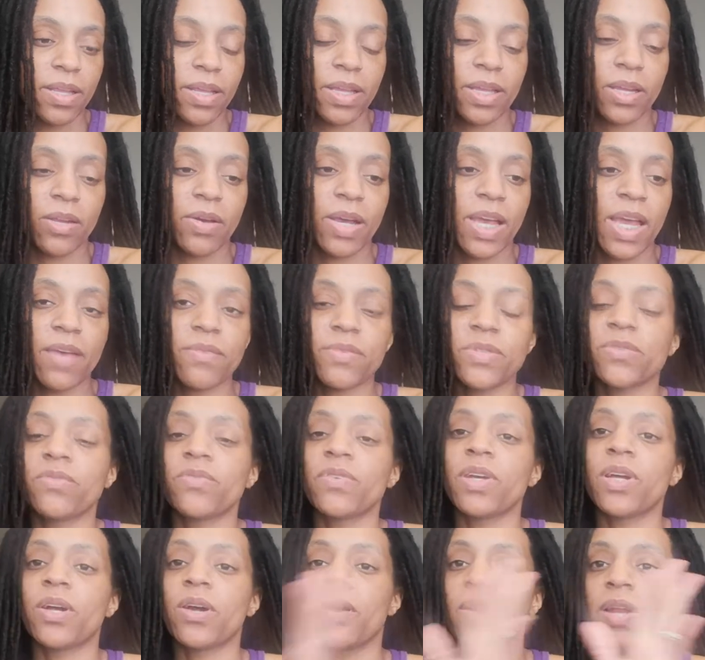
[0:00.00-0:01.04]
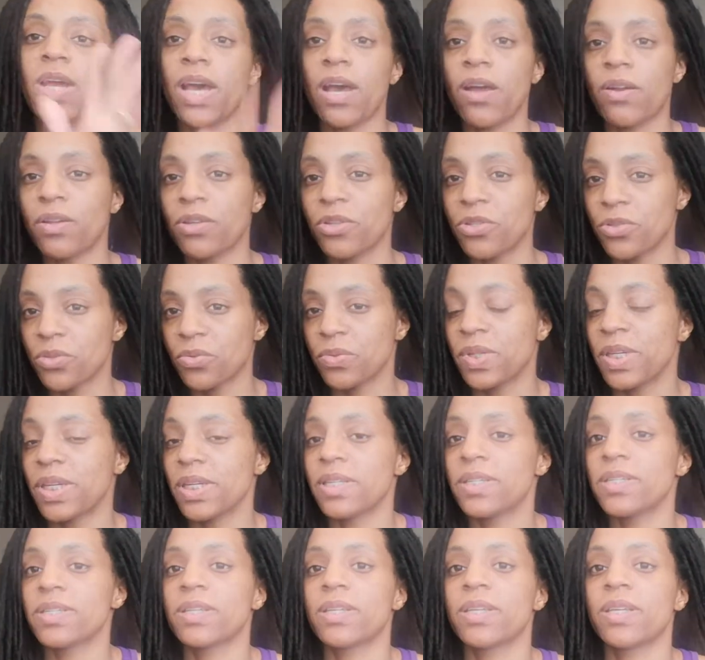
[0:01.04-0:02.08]
you know, I have to figure out how to
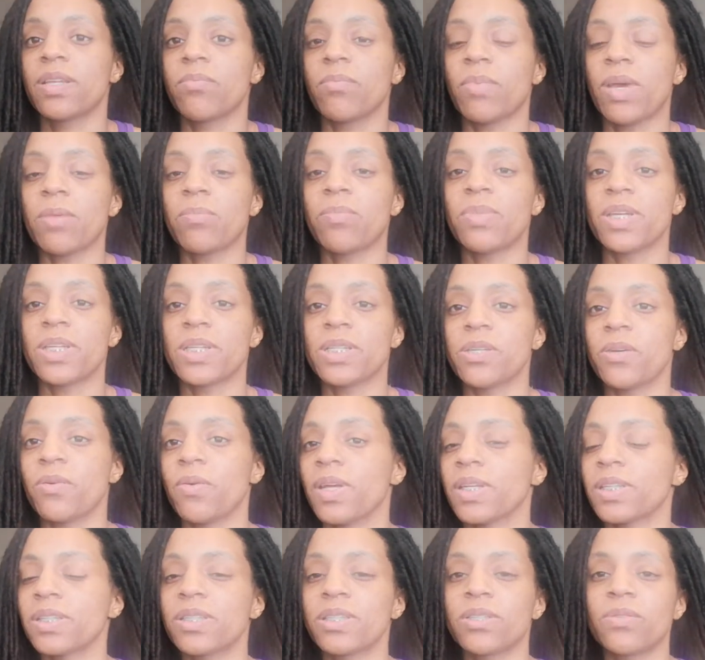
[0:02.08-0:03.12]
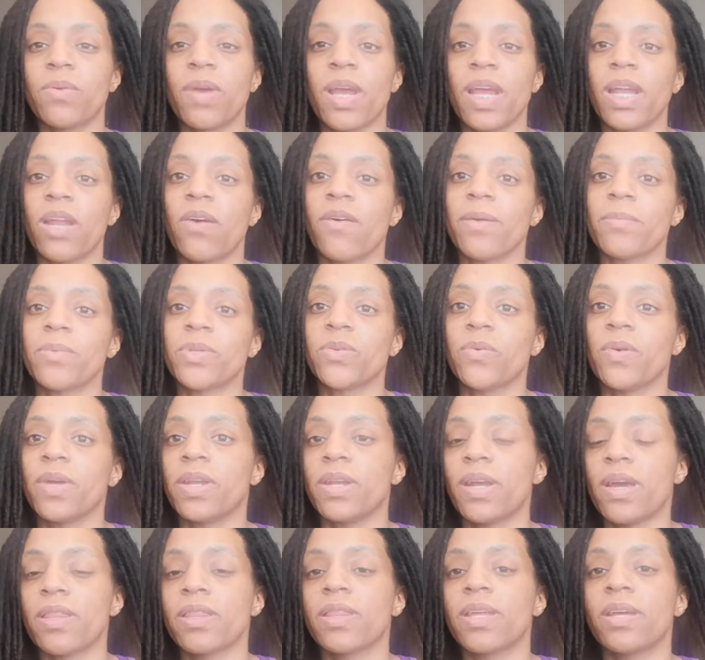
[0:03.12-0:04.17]
treat my PCOS because right now I'm doing
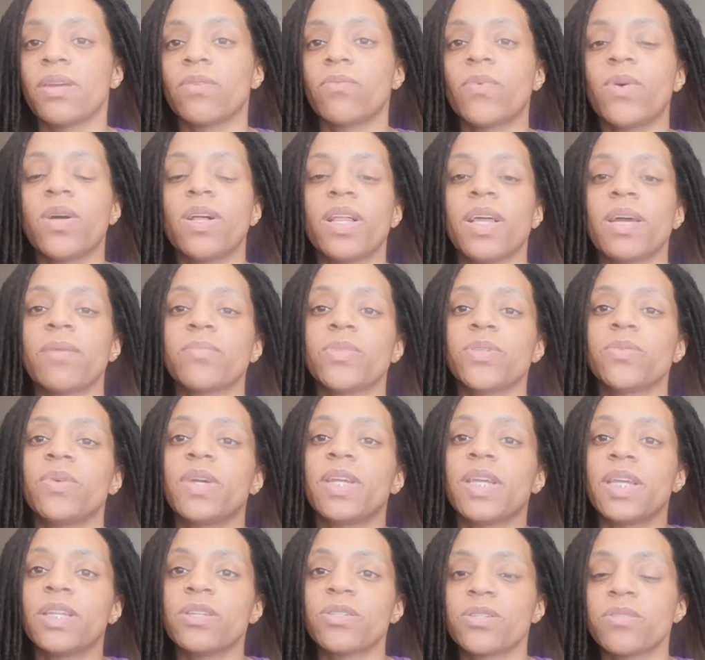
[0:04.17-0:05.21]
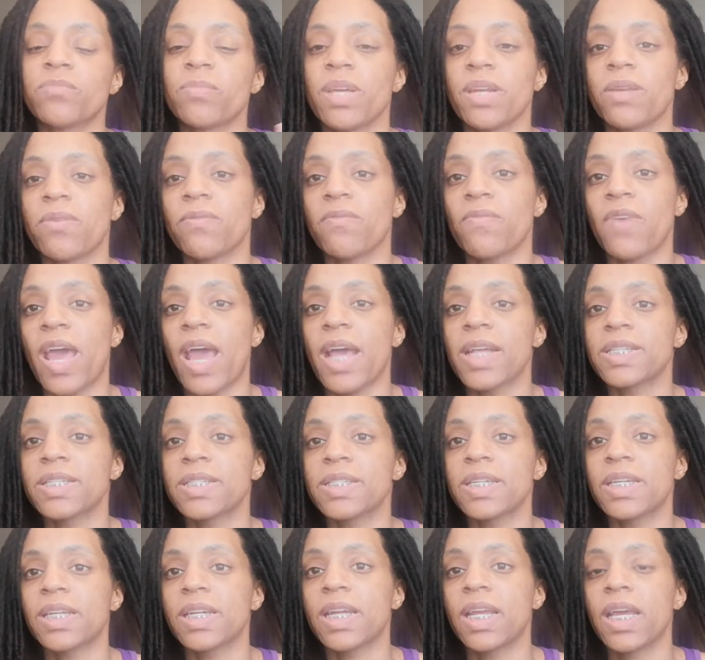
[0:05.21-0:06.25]
nothing. Well, I'm doing intermittent
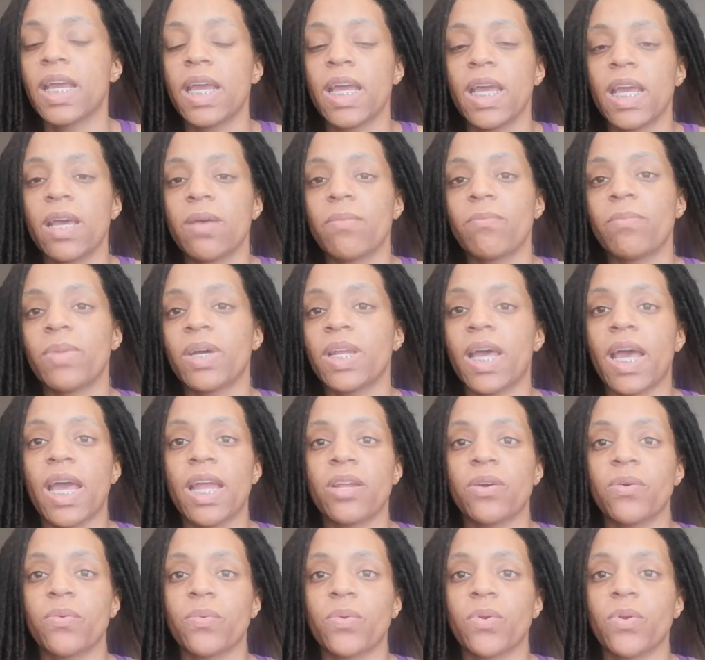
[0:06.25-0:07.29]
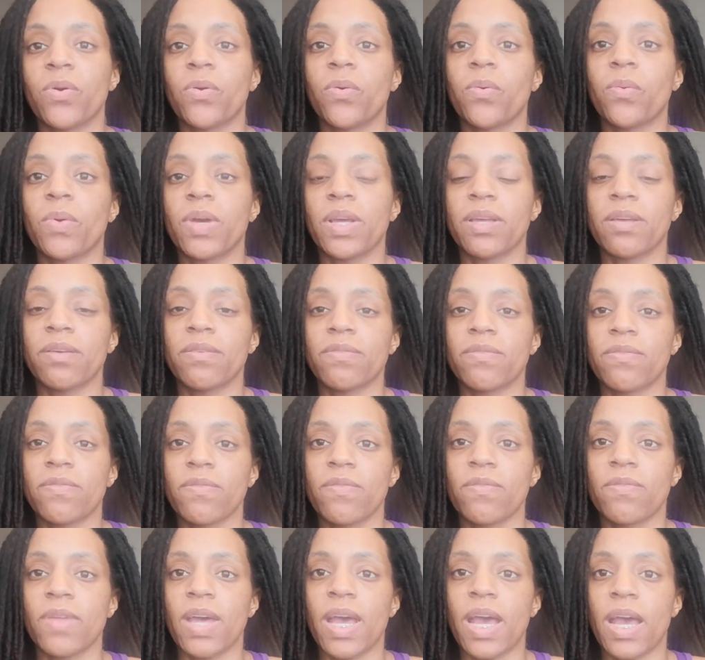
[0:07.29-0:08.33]
fasting, but I don't know if
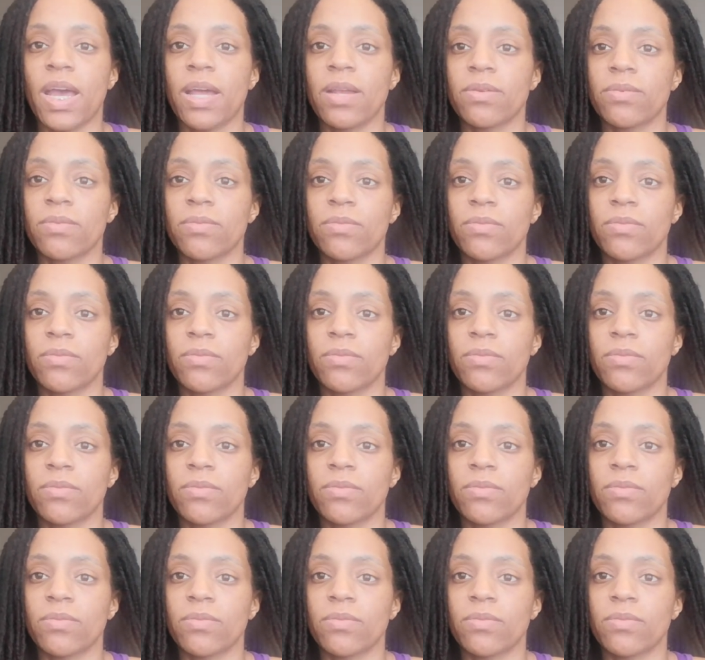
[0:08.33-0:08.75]
that